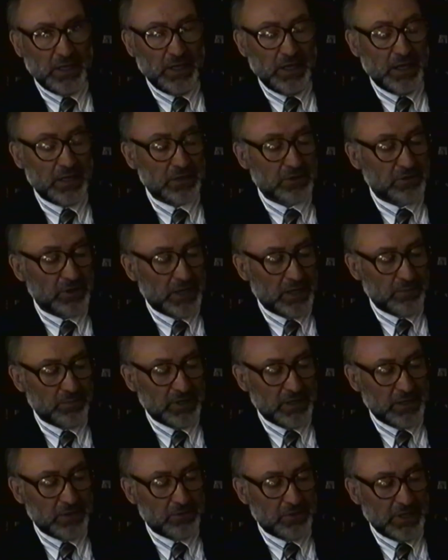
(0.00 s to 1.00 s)

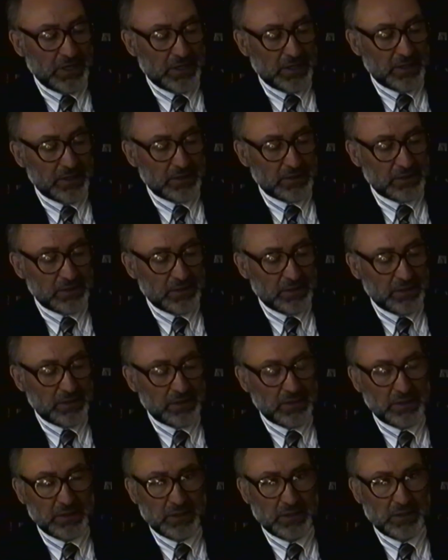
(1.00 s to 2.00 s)
Incredibly, Greer,
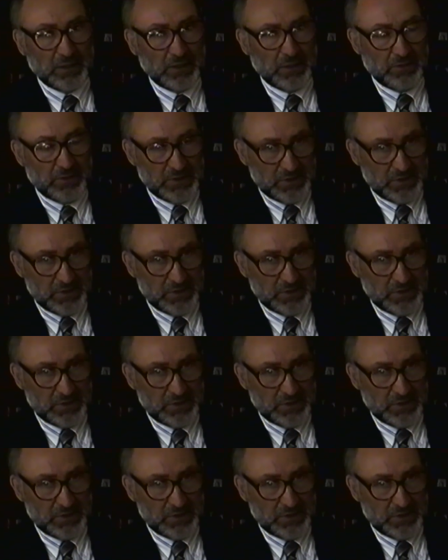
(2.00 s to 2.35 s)
who